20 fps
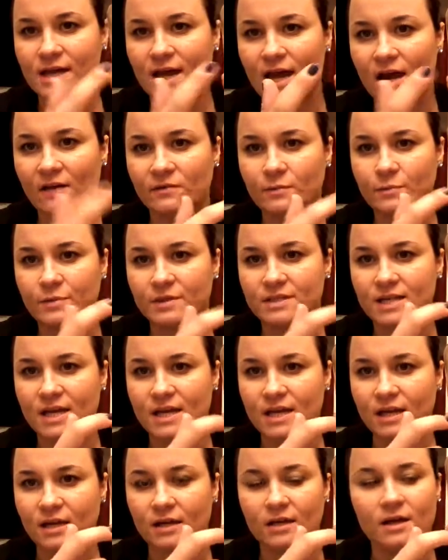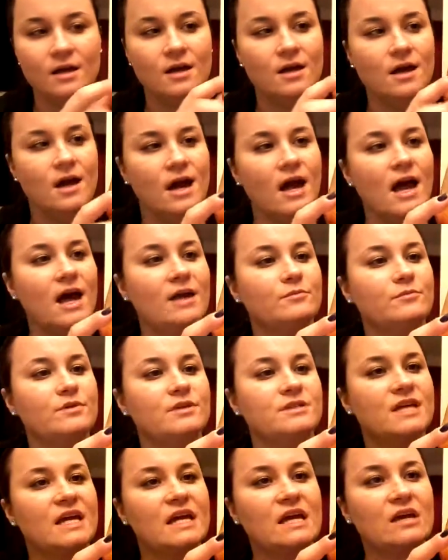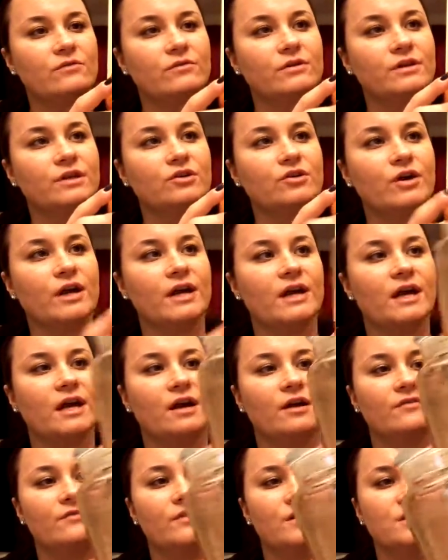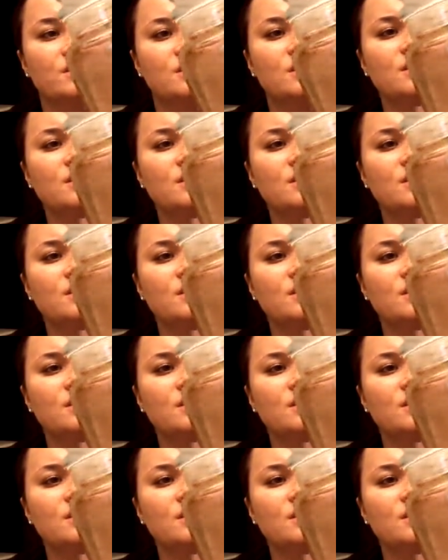I hadn't been taking really great care of this.